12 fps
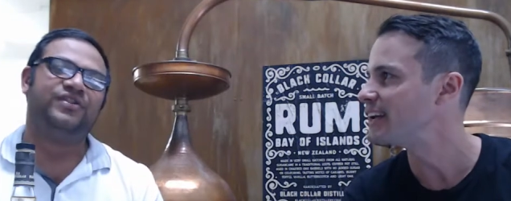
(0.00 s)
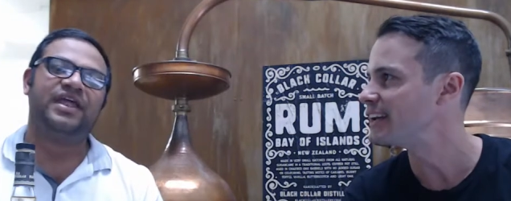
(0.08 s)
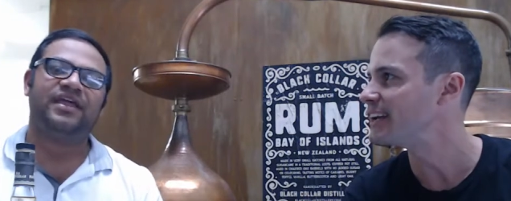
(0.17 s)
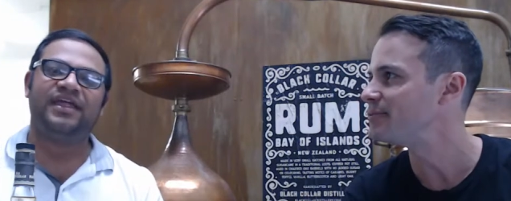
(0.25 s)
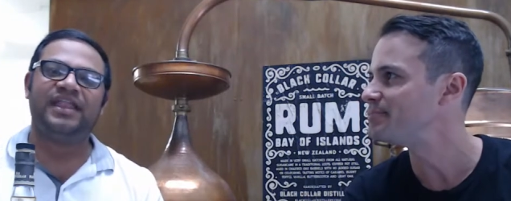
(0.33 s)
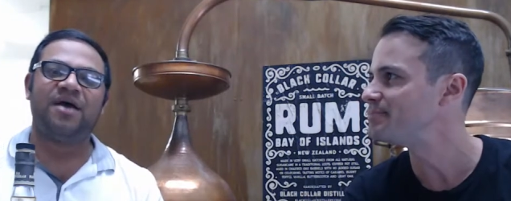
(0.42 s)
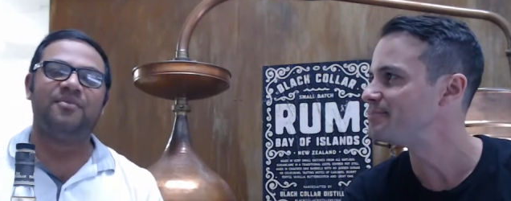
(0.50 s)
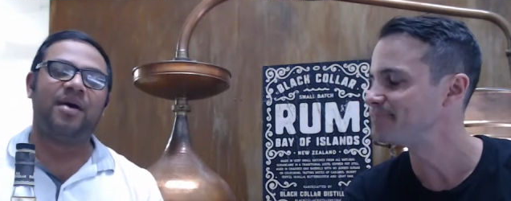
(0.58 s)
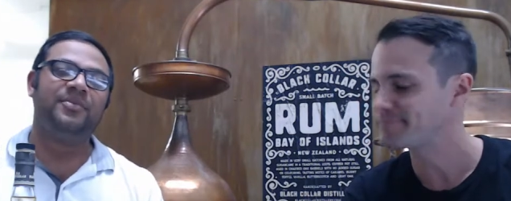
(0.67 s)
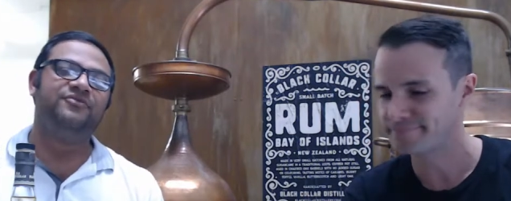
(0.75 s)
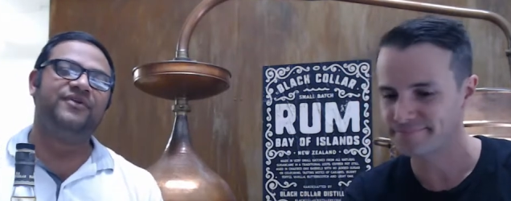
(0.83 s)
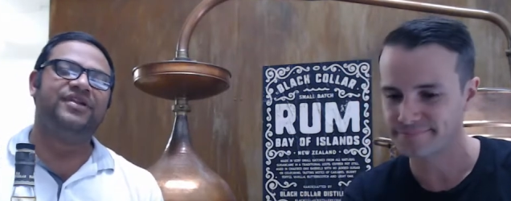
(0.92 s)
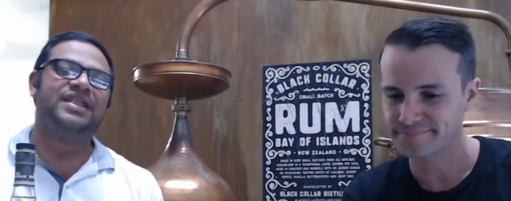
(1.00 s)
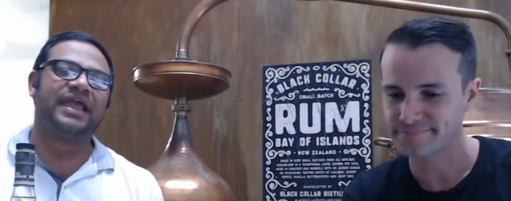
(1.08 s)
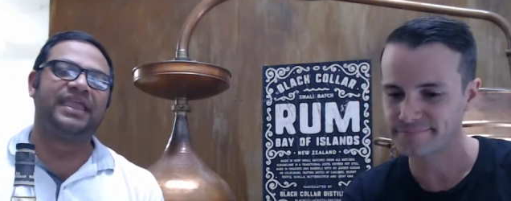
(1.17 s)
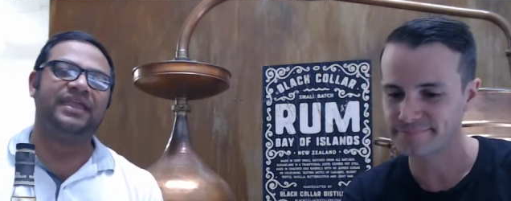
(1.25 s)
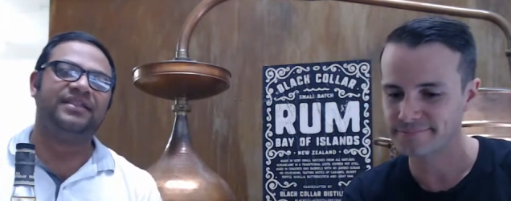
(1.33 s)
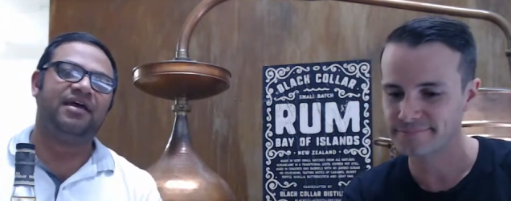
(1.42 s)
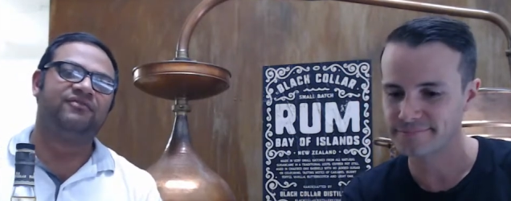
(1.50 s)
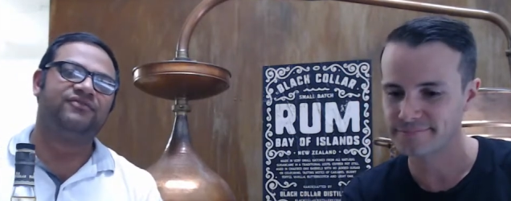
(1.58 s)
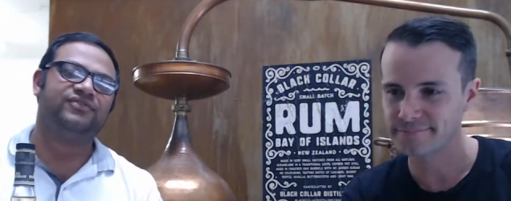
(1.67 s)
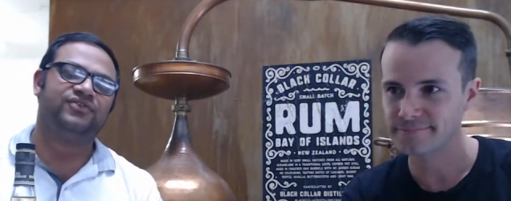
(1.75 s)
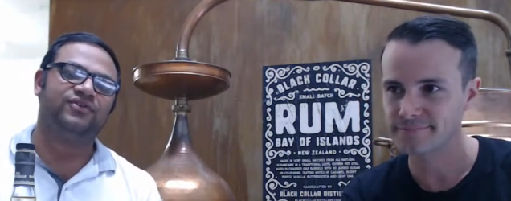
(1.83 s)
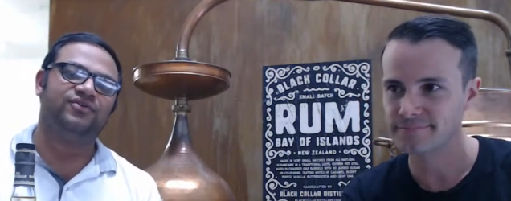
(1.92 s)
Speaker 1: Yeah, yeah. And um, I've been very lucky
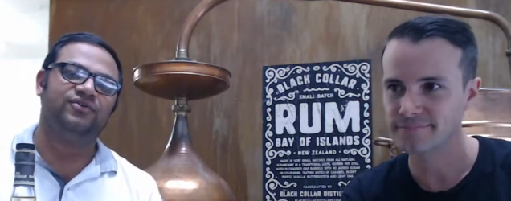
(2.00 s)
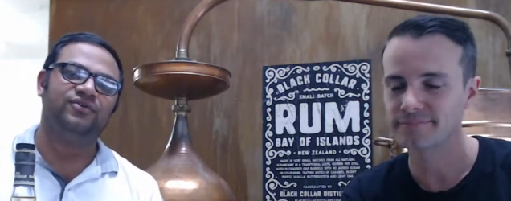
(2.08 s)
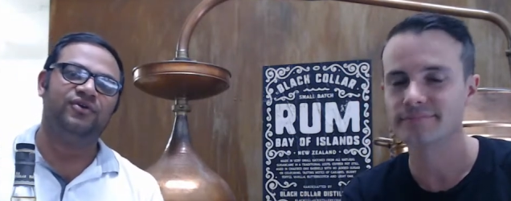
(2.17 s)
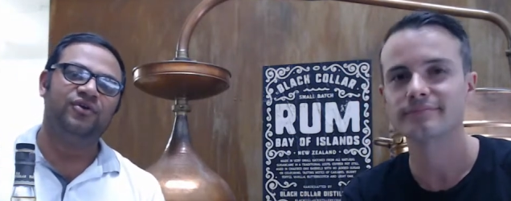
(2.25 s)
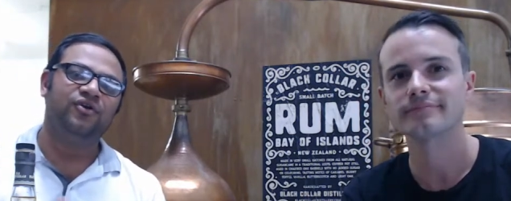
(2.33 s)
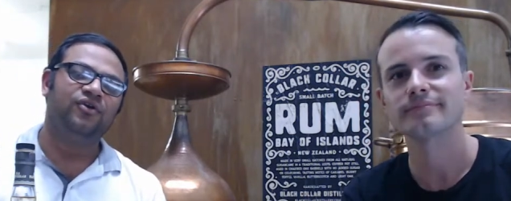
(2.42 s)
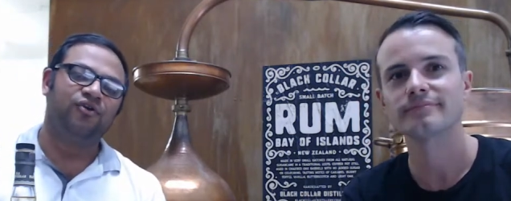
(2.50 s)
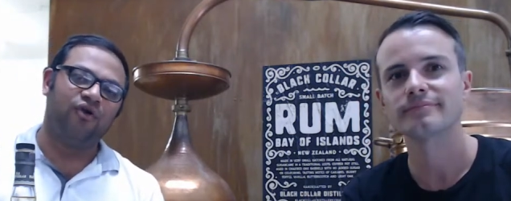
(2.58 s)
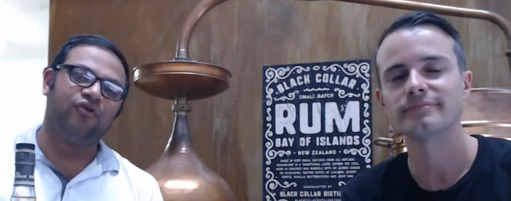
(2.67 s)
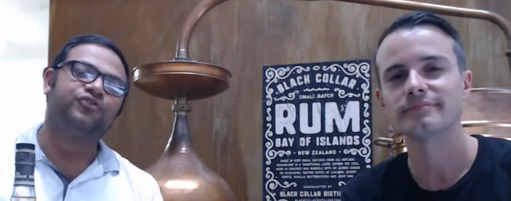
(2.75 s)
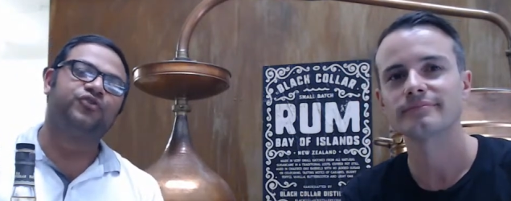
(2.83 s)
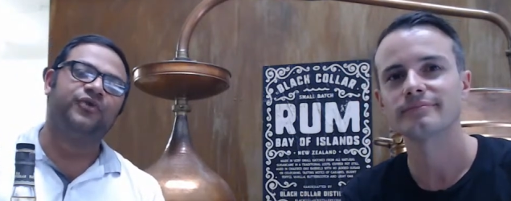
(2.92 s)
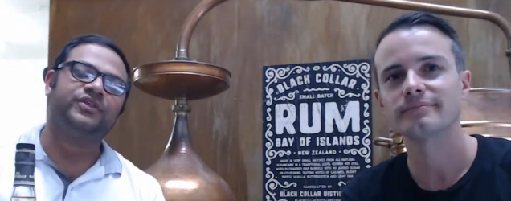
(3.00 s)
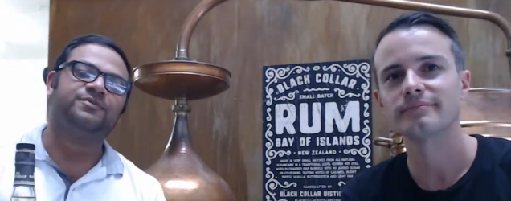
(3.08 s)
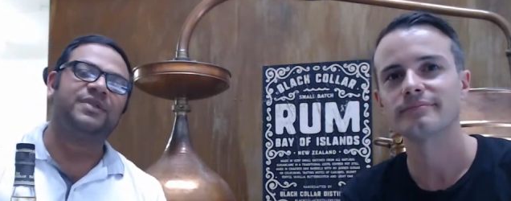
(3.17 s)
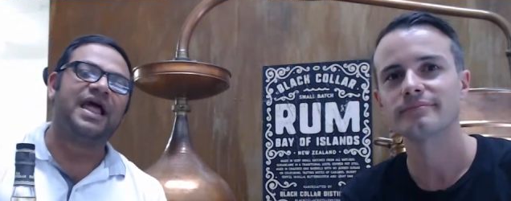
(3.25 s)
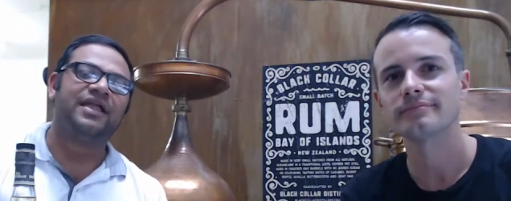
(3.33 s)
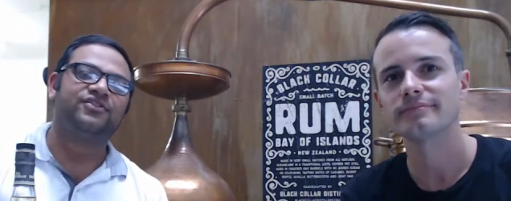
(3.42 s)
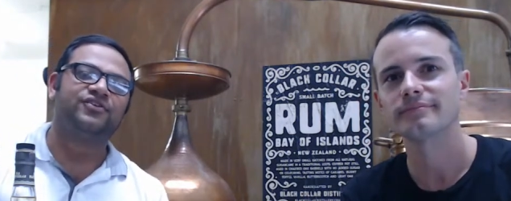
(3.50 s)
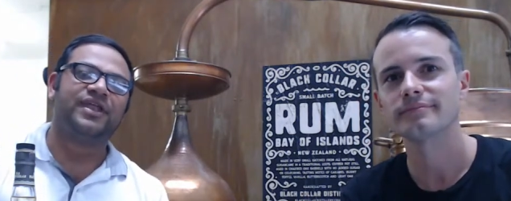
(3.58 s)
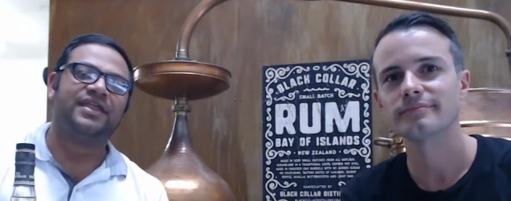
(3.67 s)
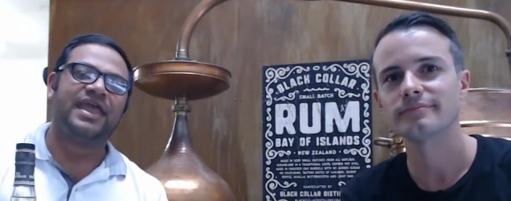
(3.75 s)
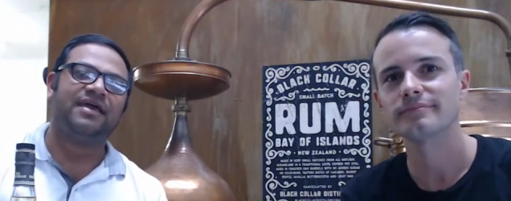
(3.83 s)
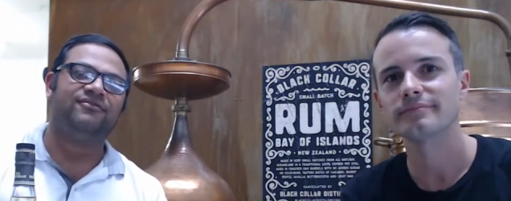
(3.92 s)
enough to go through his plan today
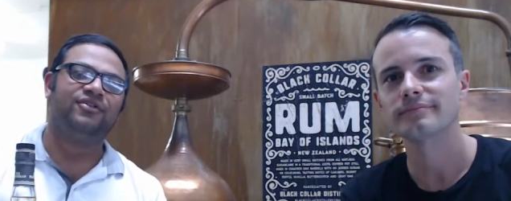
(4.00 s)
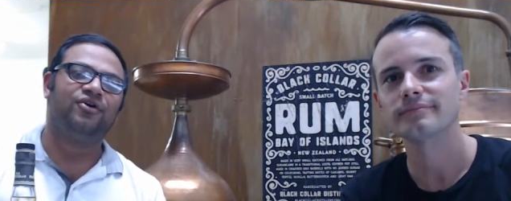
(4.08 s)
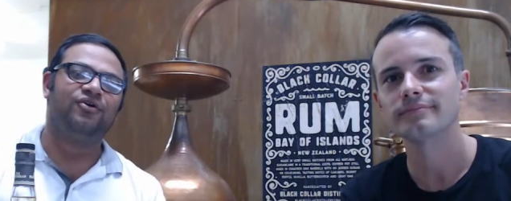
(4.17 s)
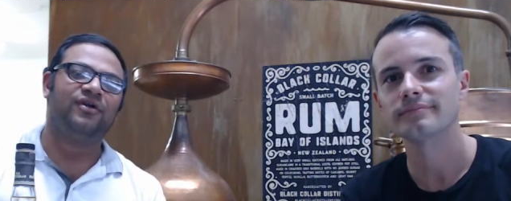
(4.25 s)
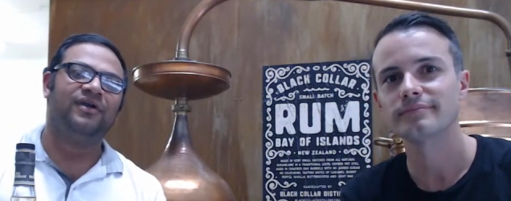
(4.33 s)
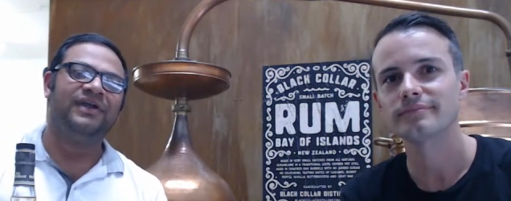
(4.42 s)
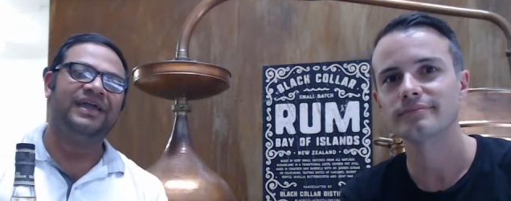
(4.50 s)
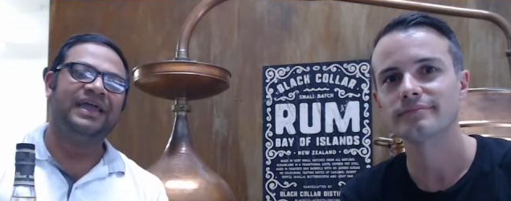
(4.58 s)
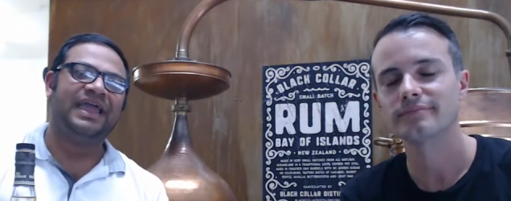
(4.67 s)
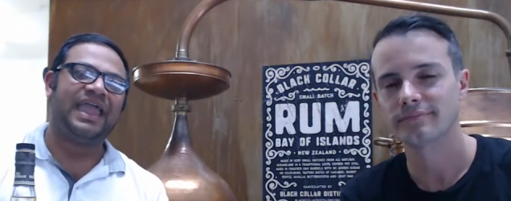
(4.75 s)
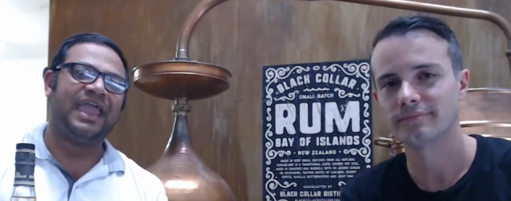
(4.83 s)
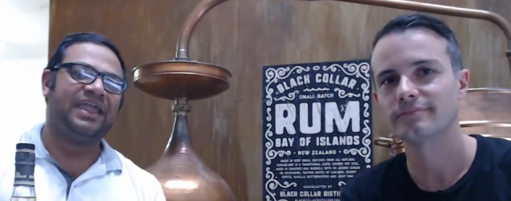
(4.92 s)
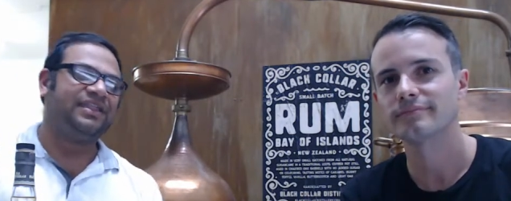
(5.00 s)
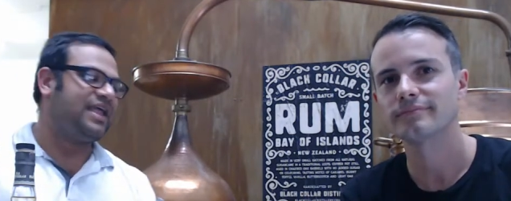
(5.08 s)
and have a look, and